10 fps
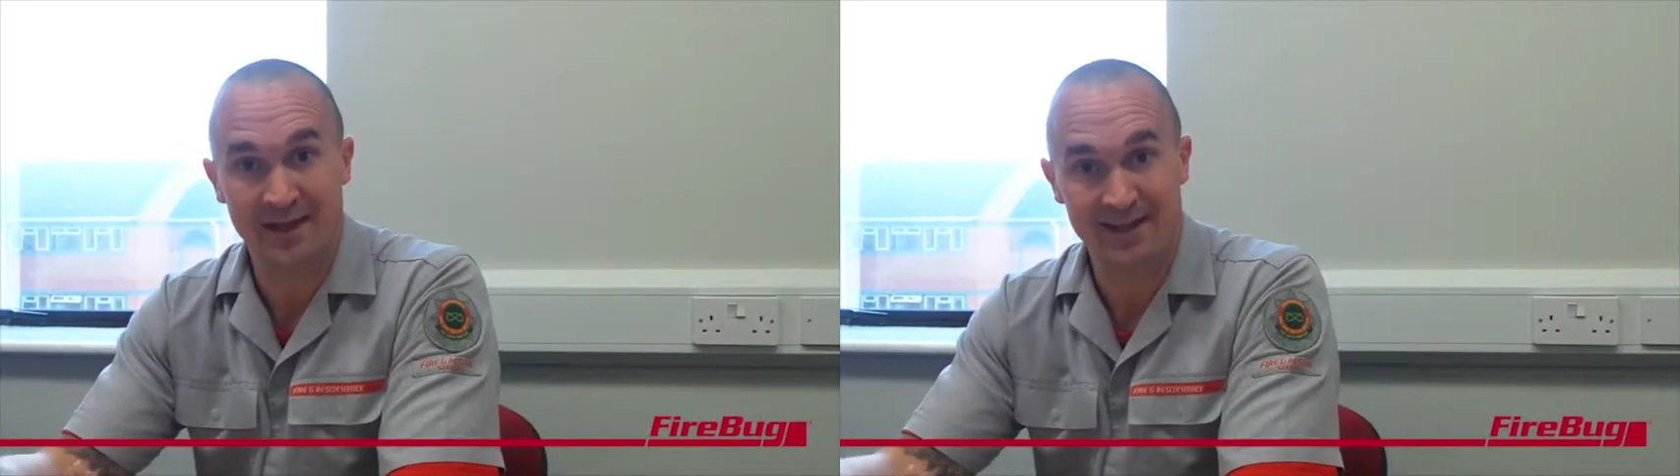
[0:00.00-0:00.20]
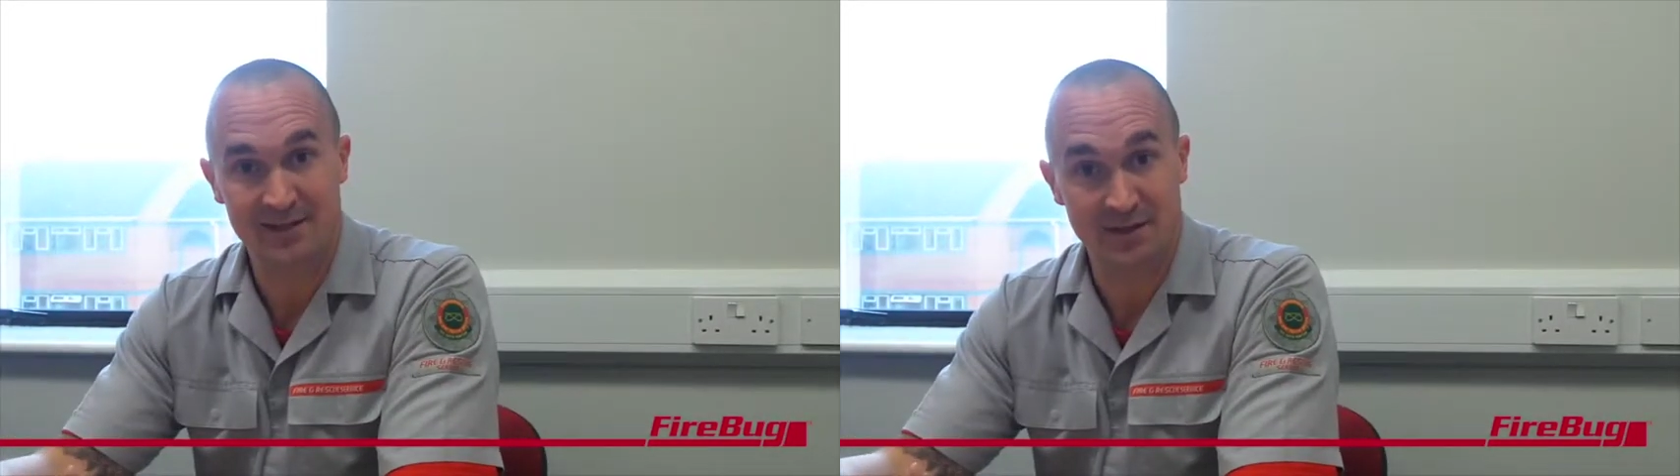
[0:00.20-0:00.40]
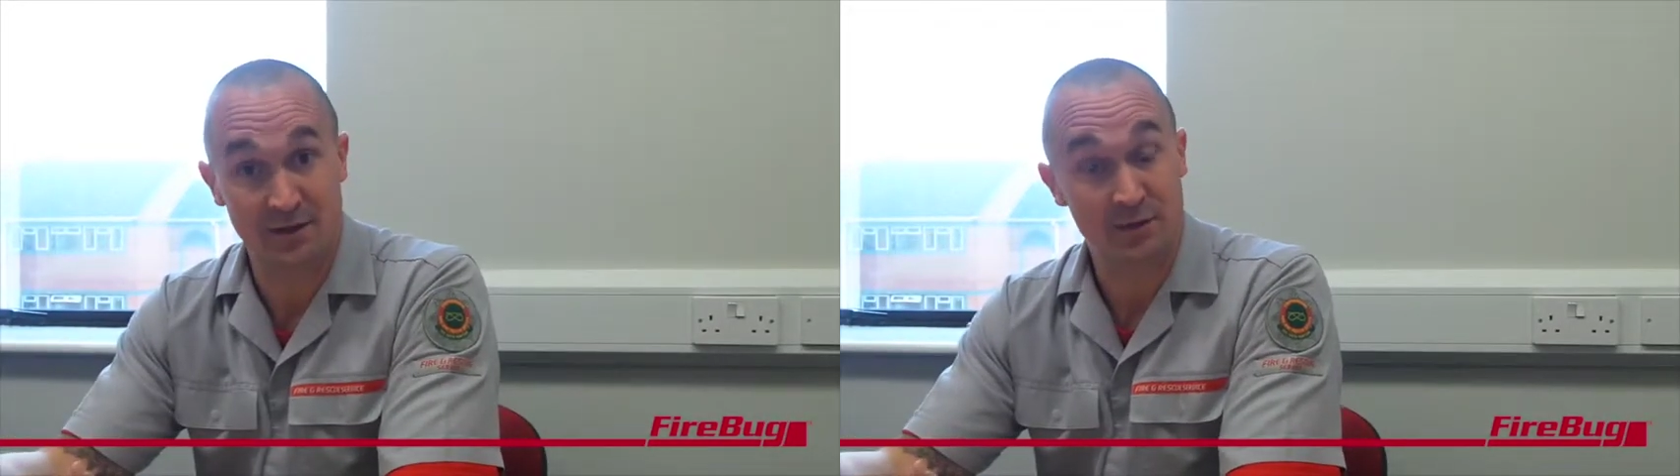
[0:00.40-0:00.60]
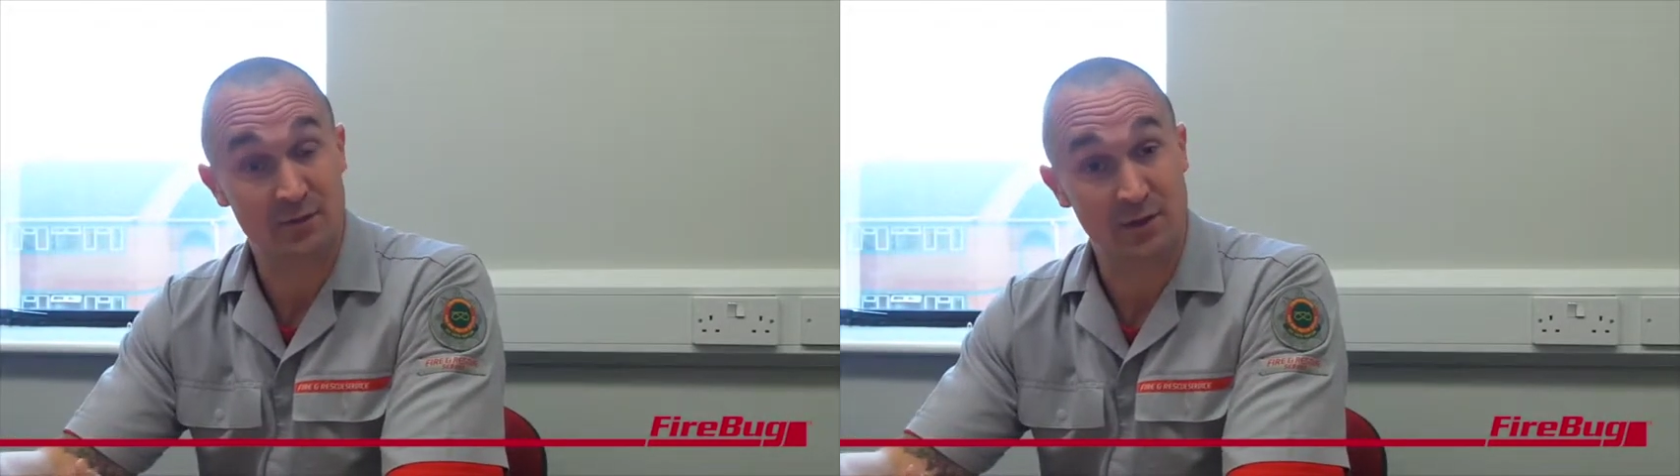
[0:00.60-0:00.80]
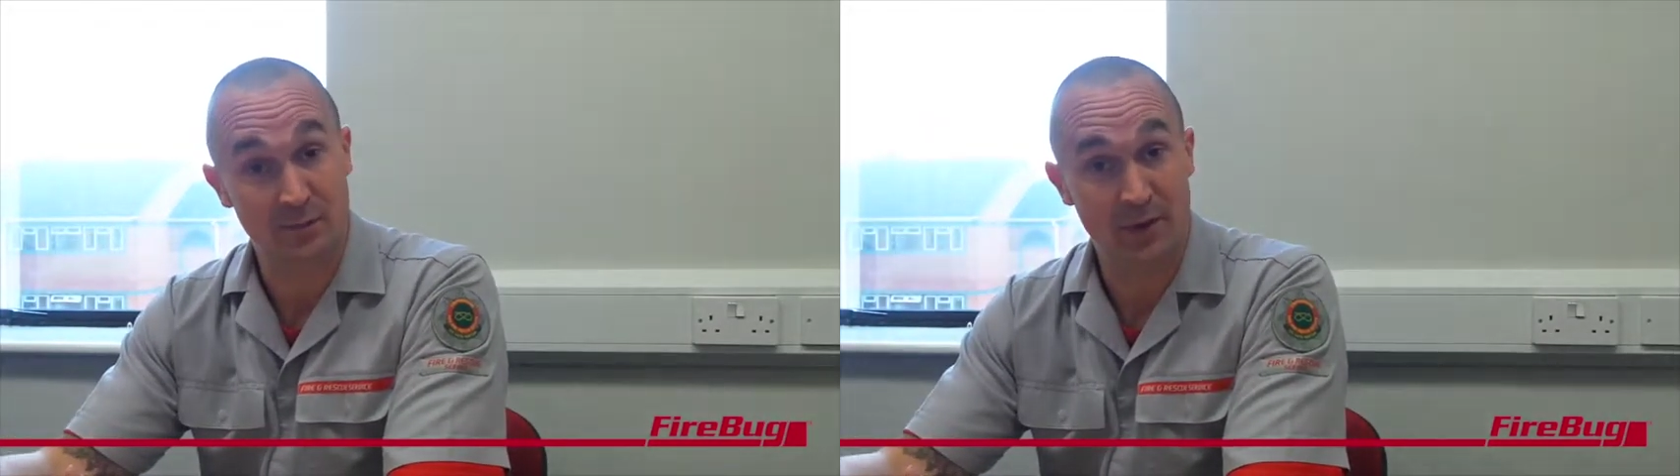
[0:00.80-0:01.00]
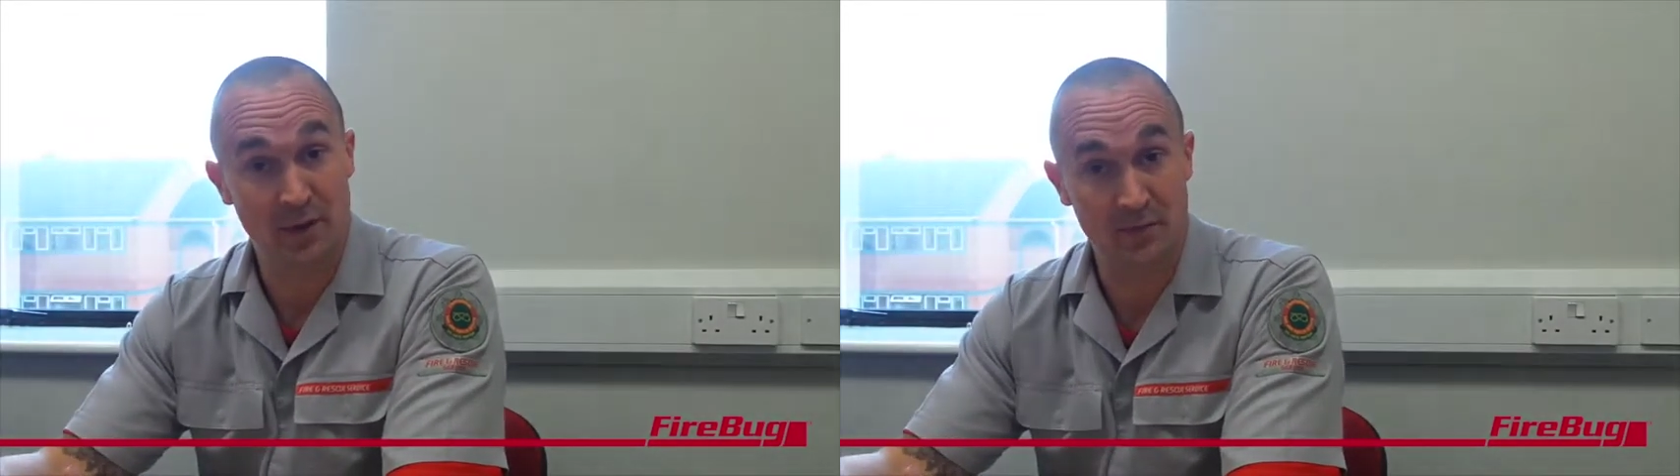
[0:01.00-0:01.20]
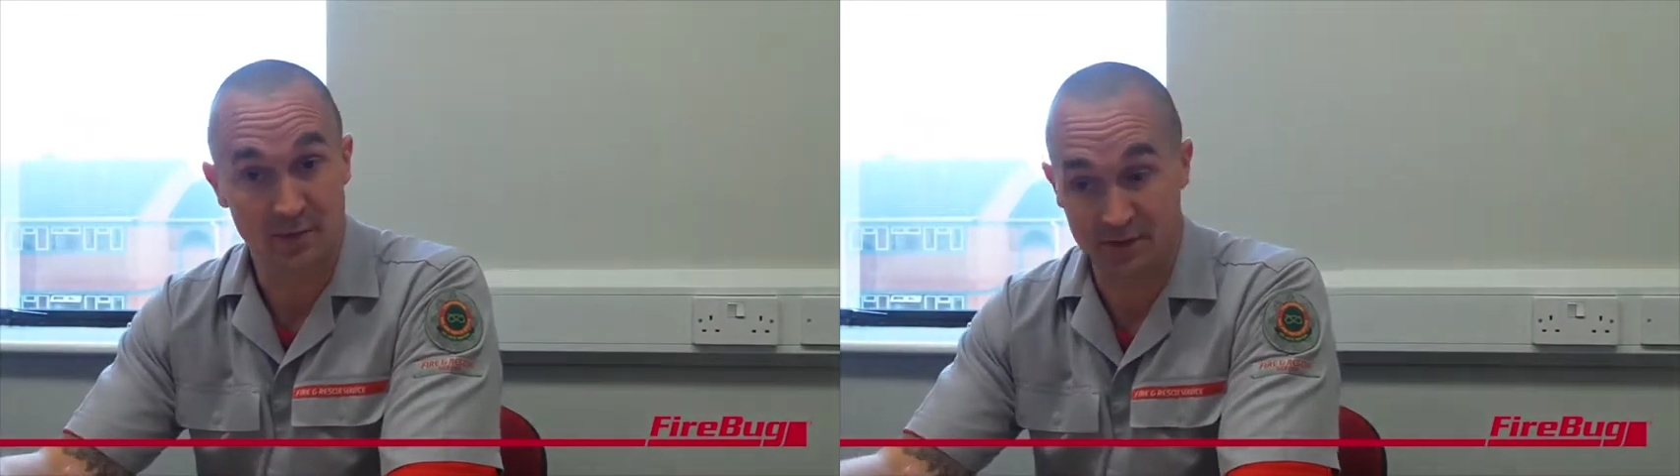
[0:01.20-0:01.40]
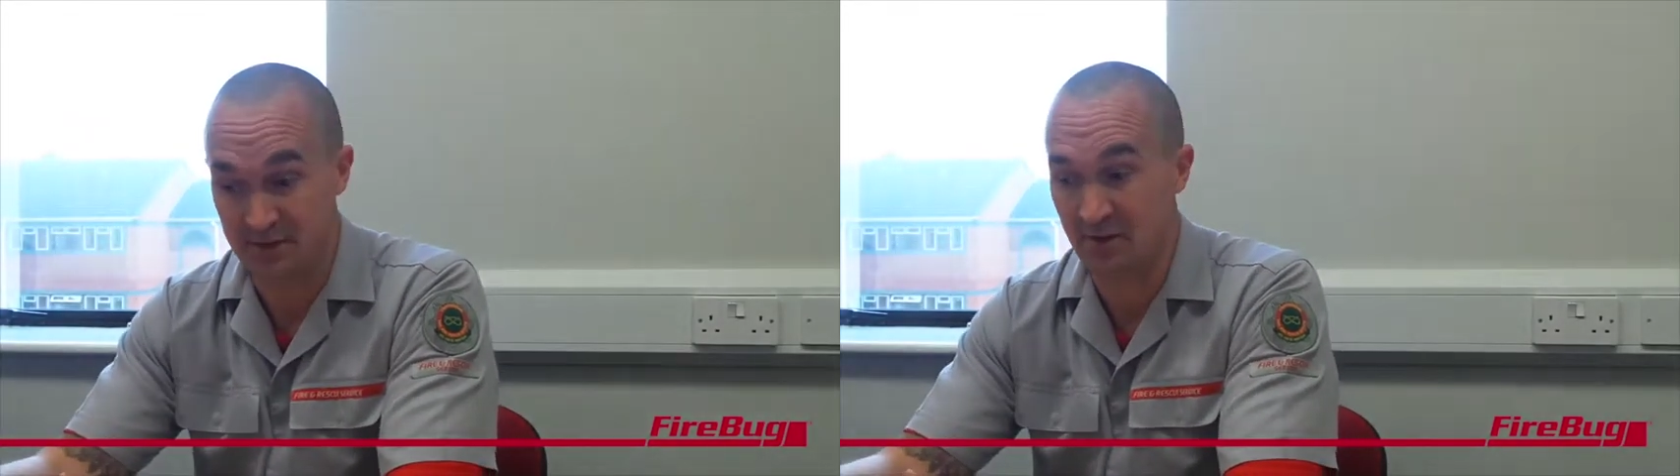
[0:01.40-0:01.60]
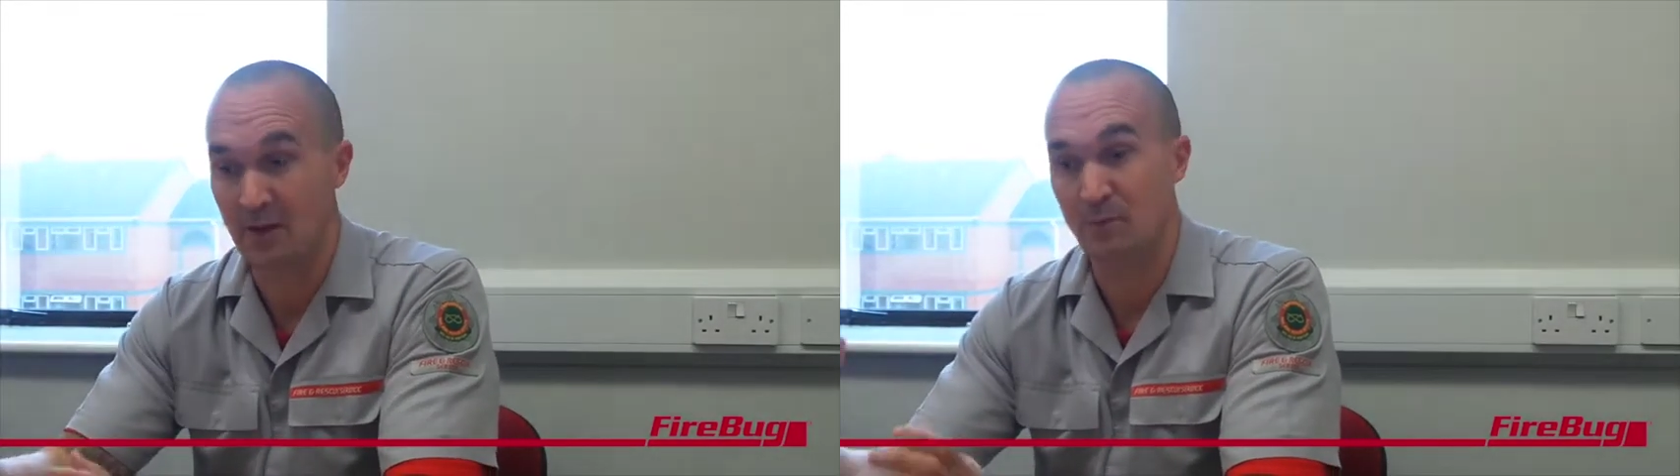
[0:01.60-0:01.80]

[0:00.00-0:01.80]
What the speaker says: into those compartments,